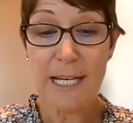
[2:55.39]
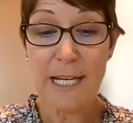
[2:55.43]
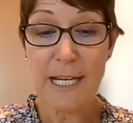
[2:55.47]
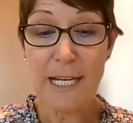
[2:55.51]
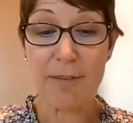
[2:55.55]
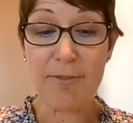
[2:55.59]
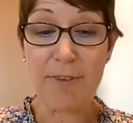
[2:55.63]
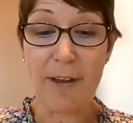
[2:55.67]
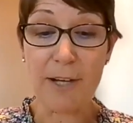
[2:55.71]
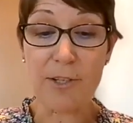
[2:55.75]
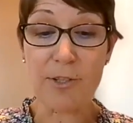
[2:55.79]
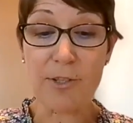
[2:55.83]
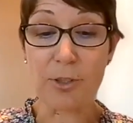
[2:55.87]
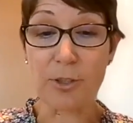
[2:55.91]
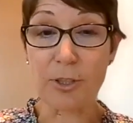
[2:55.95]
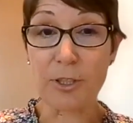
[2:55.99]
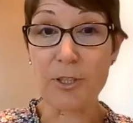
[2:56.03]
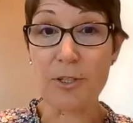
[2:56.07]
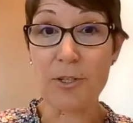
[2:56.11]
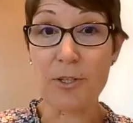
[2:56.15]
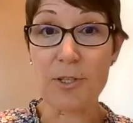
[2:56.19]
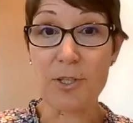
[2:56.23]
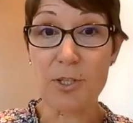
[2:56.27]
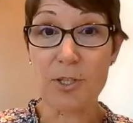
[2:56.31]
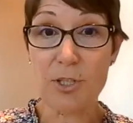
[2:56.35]
In fact,
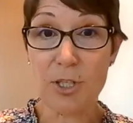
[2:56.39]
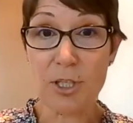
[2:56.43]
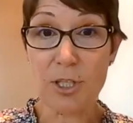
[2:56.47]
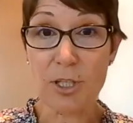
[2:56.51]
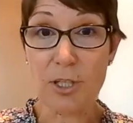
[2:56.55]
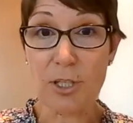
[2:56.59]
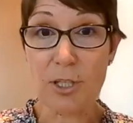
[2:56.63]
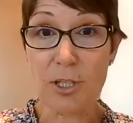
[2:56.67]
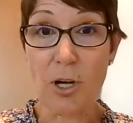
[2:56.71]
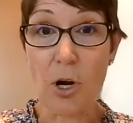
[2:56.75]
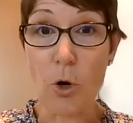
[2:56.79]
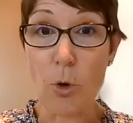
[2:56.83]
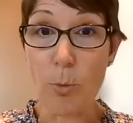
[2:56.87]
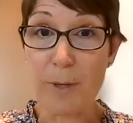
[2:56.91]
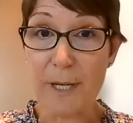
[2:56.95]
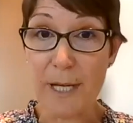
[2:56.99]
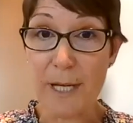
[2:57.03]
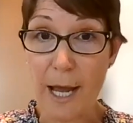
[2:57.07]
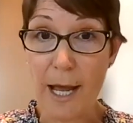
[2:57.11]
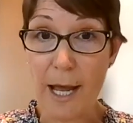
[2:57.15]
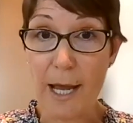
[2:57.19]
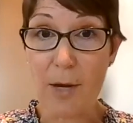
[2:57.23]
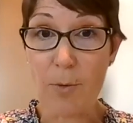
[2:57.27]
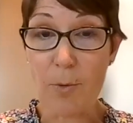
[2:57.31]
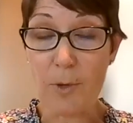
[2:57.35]
earlier this year,
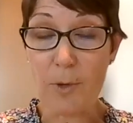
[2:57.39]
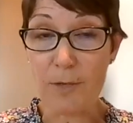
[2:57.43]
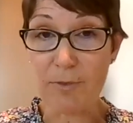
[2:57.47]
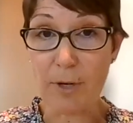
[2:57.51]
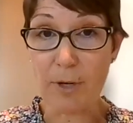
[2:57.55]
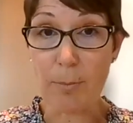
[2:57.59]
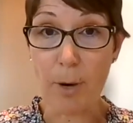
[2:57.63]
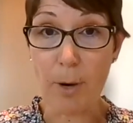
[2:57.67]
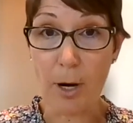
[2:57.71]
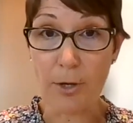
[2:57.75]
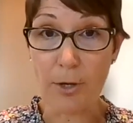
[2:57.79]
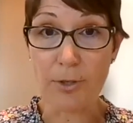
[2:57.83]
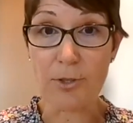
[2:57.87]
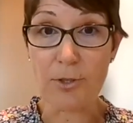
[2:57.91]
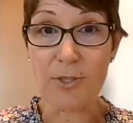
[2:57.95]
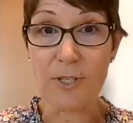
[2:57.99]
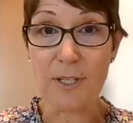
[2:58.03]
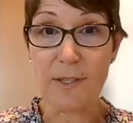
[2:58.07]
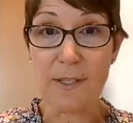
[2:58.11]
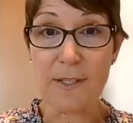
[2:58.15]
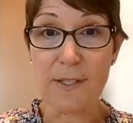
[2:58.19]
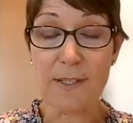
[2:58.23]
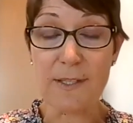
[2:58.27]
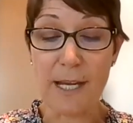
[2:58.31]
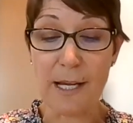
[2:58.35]
OBI, one of our partners
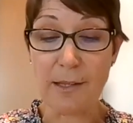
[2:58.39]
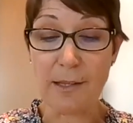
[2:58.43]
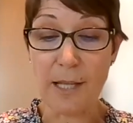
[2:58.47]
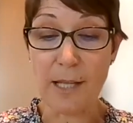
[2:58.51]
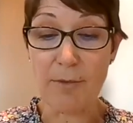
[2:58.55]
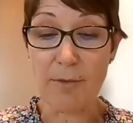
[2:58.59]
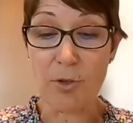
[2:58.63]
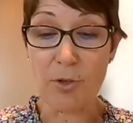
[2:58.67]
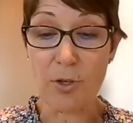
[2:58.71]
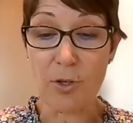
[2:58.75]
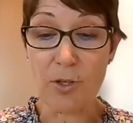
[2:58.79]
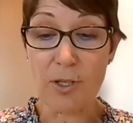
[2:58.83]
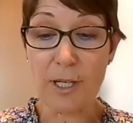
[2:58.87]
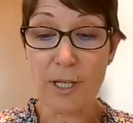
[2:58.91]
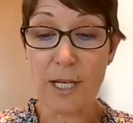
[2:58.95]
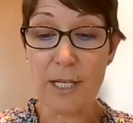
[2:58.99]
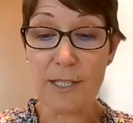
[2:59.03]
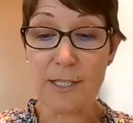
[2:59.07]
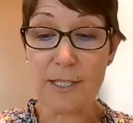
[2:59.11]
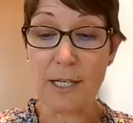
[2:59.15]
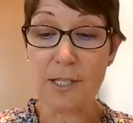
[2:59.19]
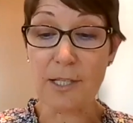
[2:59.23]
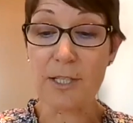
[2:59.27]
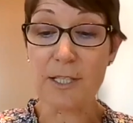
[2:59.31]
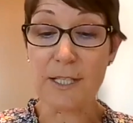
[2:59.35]
at the state level,
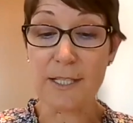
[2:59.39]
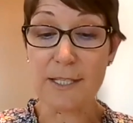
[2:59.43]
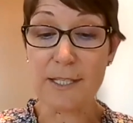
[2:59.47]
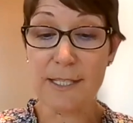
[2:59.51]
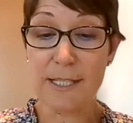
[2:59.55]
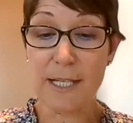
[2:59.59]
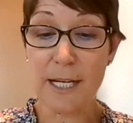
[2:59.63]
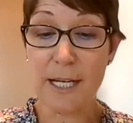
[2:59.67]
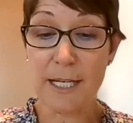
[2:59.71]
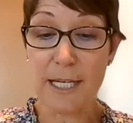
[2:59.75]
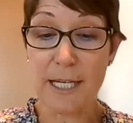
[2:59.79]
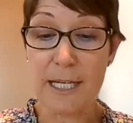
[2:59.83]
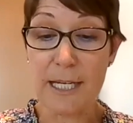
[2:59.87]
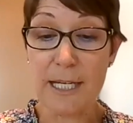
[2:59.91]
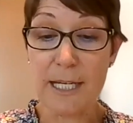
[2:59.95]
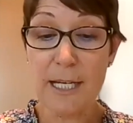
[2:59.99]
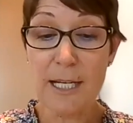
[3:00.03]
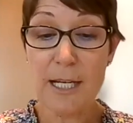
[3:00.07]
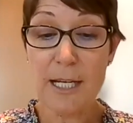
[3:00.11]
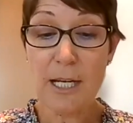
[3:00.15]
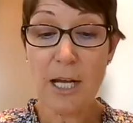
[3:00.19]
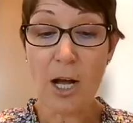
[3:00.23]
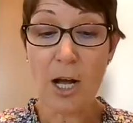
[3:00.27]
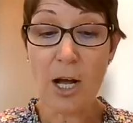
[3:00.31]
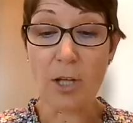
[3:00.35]
conducted a study
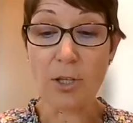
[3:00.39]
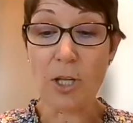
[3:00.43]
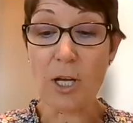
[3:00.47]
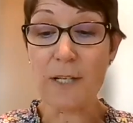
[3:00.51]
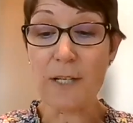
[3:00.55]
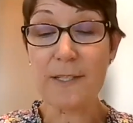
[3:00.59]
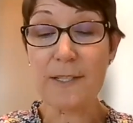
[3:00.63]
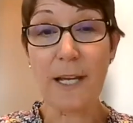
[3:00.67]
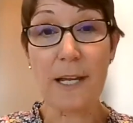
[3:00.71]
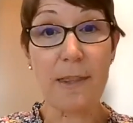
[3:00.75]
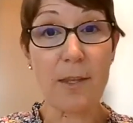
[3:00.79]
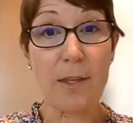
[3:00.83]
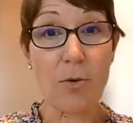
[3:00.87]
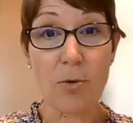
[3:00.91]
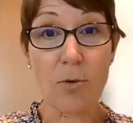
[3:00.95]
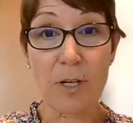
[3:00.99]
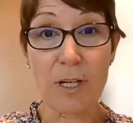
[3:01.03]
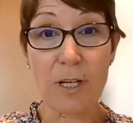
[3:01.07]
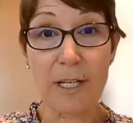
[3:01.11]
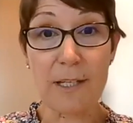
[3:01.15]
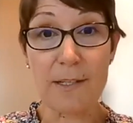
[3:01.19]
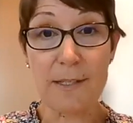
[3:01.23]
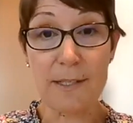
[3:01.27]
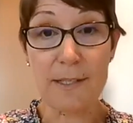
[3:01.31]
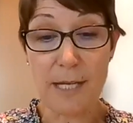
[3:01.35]
alongside the
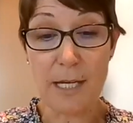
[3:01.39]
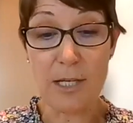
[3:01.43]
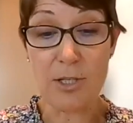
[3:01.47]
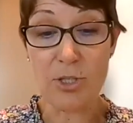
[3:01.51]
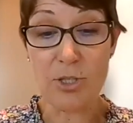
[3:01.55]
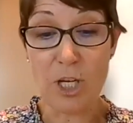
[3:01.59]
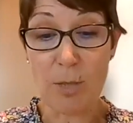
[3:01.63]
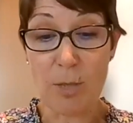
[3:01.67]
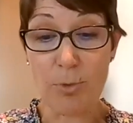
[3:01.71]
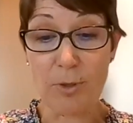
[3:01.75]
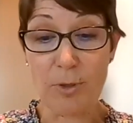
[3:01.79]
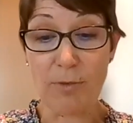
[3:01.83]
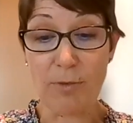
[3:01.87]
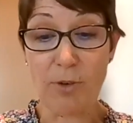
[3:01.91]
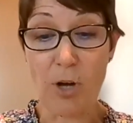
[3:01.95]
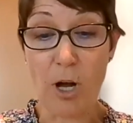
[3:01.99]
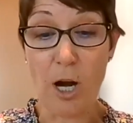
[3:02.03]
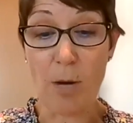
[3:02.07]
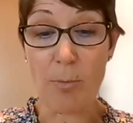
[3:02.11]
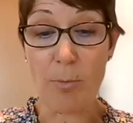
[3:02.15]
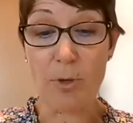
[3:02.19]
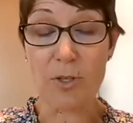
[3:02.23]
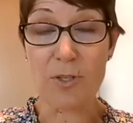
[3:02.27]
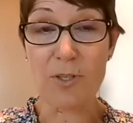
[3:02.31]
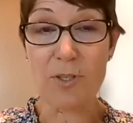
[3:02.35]
Oregon State Chamber of
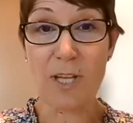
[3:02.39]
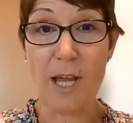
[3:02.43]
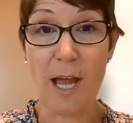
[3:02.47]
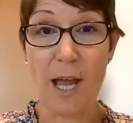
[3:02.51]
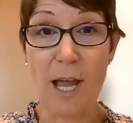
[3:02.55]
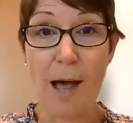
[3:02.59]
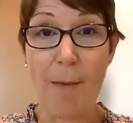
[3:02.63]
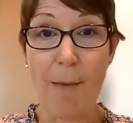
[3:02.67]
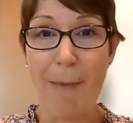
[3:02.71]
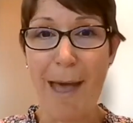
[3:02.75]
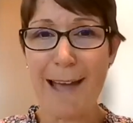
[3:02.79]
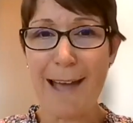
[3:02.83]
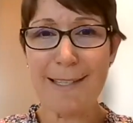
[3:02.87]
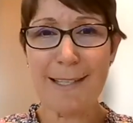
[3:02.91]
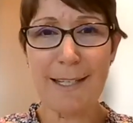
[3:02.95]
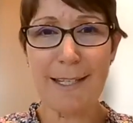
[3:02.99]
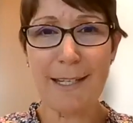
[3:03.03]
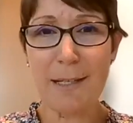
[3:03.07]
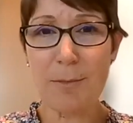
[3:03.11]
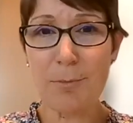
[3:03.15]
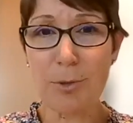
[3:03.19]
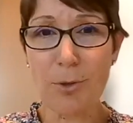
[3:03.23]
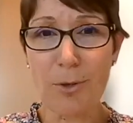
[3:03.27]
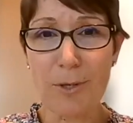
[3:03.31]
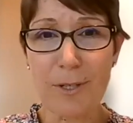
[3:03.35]
Commerce,
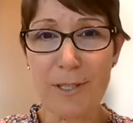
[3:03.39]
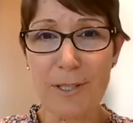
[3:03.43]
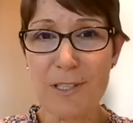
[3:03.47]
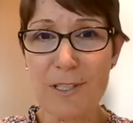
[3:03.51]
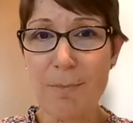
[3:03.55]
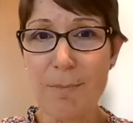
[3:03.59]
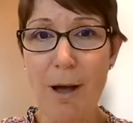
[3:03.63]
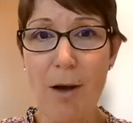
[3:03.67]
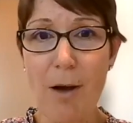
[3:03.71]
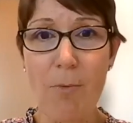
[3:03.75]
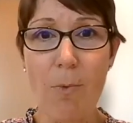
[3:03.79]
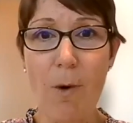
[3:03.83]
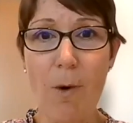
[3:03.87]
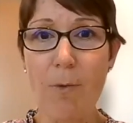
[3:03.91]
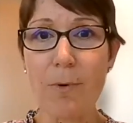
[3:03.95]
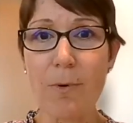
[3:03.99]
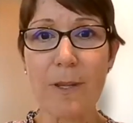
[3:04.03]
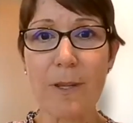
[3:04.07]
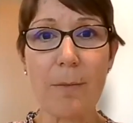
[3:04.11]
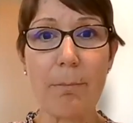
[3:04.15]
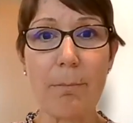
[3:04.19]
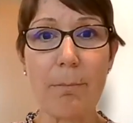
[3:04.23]
asking employers about what were the